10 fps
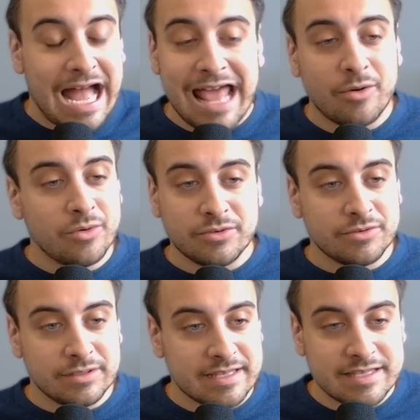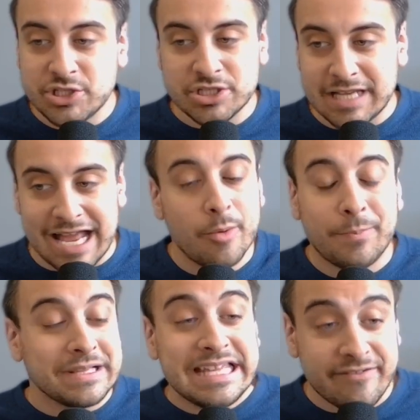don't
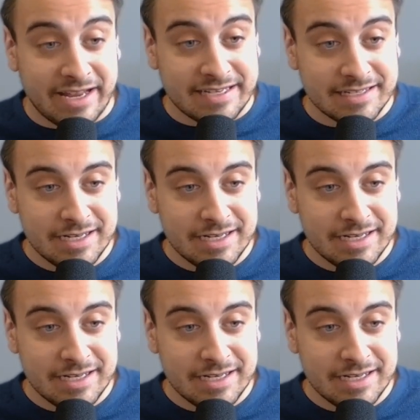believe it.